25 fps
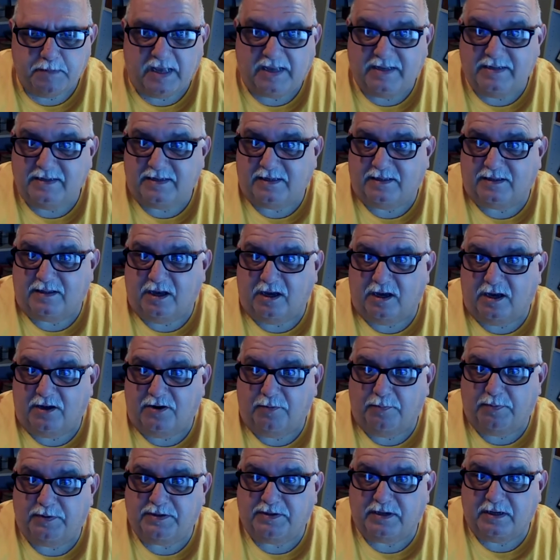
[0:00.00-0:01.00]
Is it the
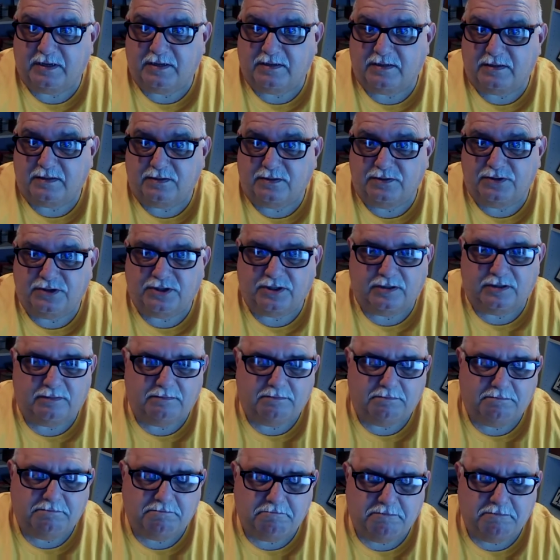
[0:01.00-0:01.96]
100% solution?